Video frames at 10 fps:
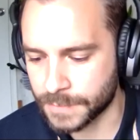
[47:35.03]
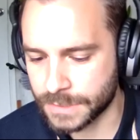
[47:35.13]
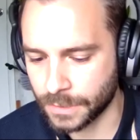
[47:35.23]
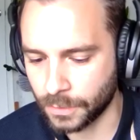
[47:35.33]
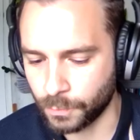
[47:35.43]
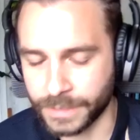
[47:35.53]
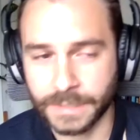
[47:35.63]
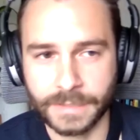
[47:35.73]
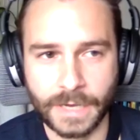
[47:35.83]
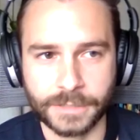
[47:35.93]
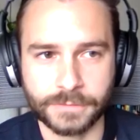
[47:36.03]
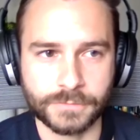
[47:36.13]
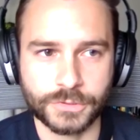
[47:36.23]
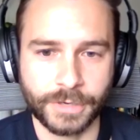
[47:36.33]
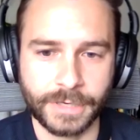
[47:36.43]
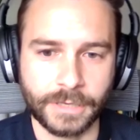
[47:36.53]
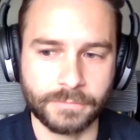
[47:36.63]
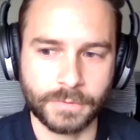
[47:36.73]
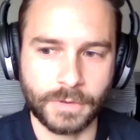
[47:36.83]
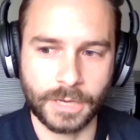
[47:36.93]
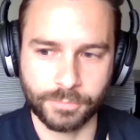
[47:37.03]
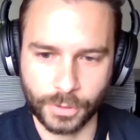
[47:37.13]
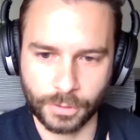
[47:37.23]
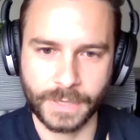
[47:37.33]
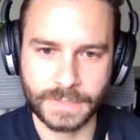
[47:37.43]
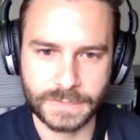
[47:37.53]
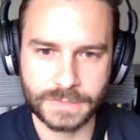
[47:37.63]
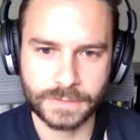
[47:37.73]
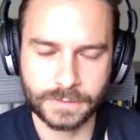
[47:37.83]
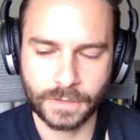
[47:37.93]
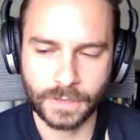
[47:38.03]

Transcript: So we did not train it on purpose